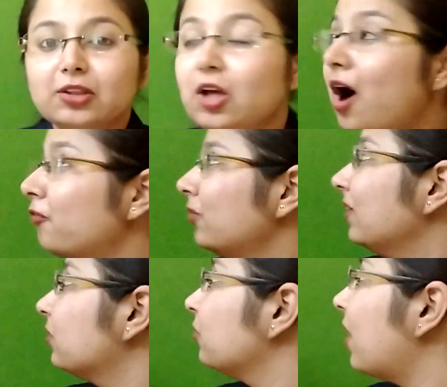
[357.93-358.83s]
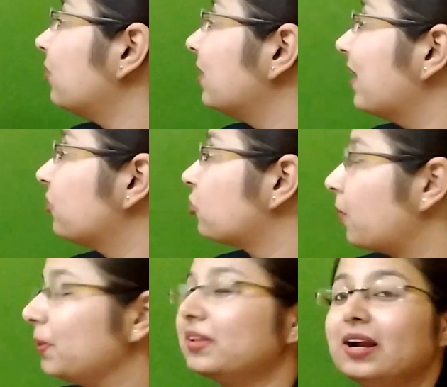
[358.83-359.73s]
after this we have the next
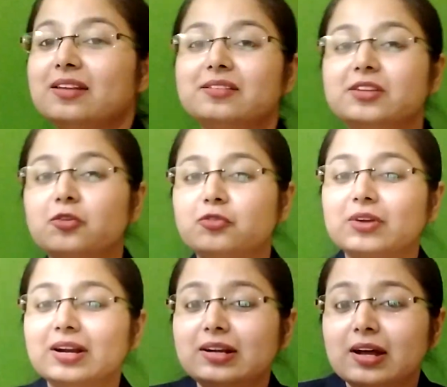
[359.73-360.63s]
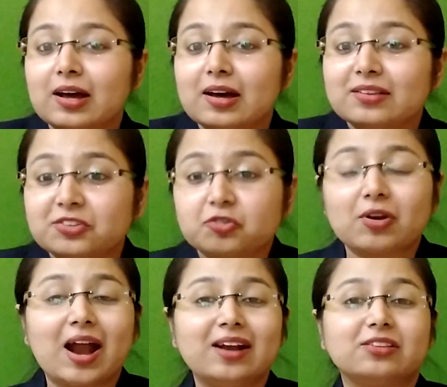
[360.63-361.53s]
topic, that is different
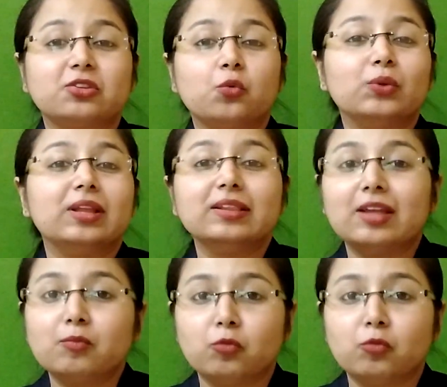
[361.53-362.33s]
strands within the